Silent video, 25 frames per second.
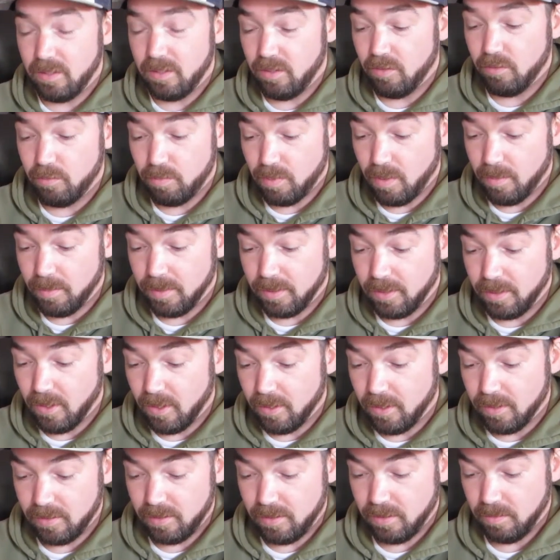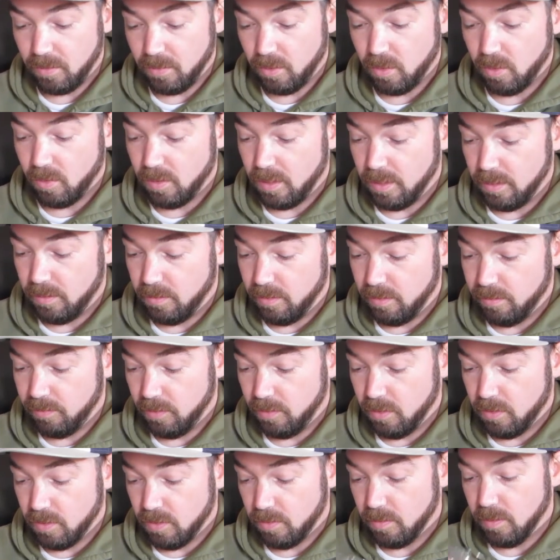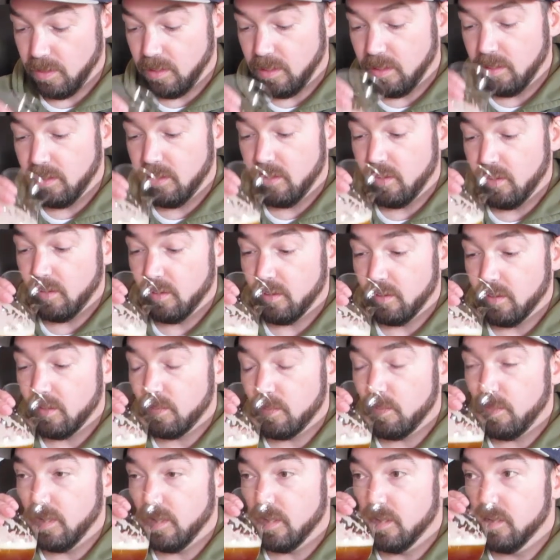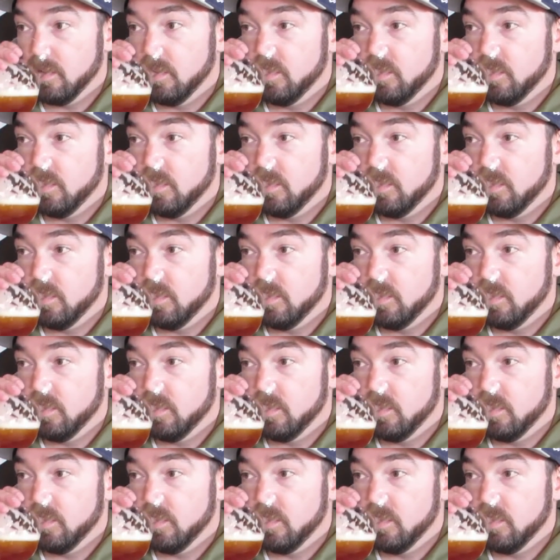You've probably gotten some great reviews already on this beer.